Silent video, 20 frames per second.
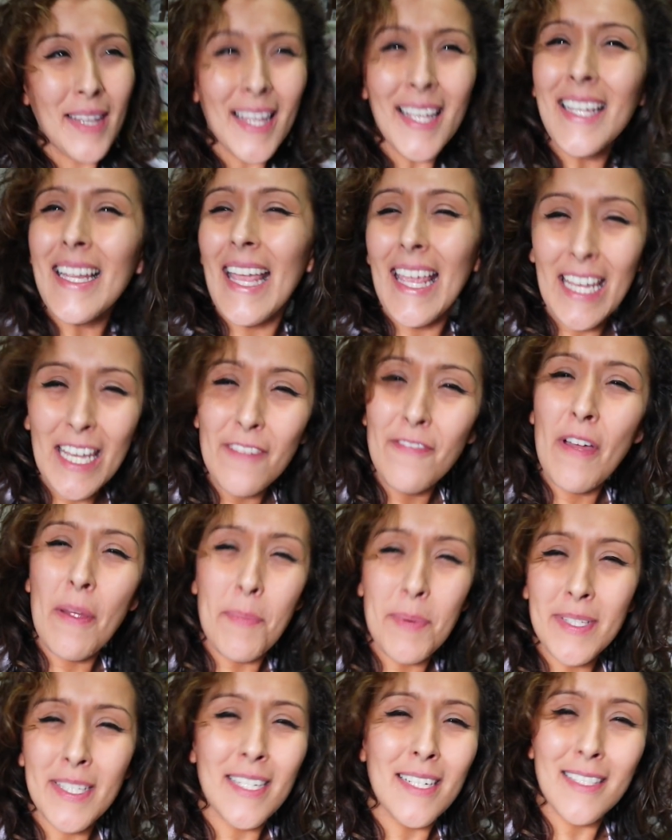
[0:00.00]
I'm like
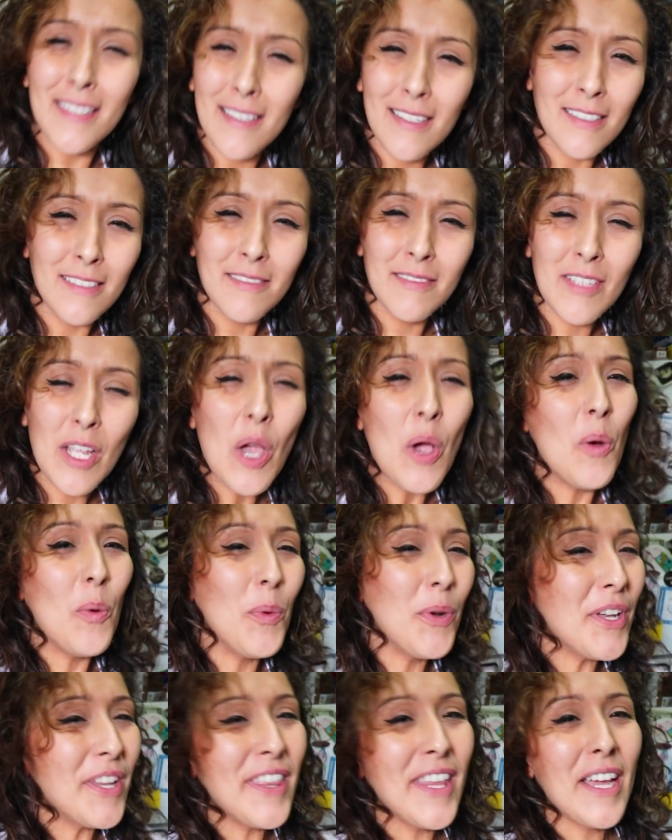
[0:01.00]
eighty-five percent is done.
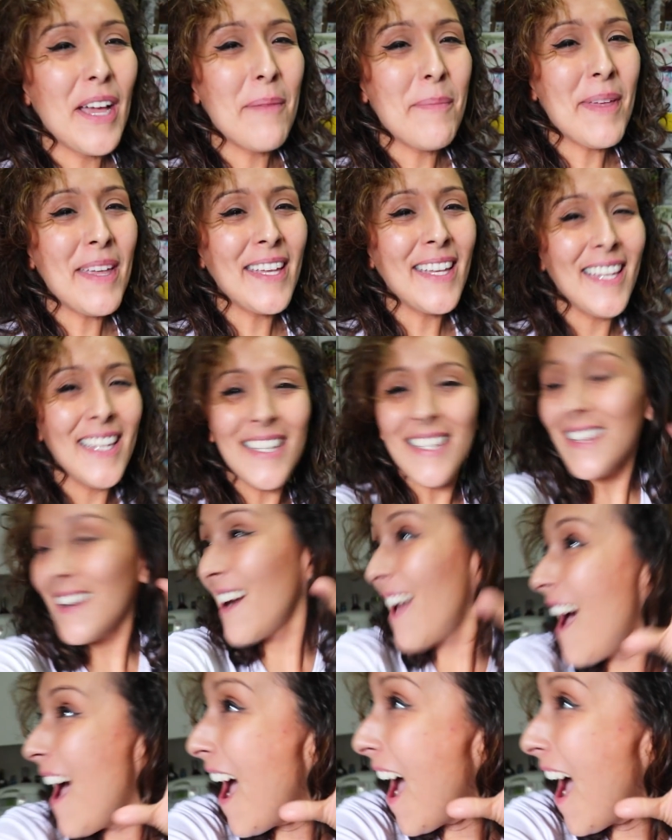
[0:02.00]
What do you think I'm making?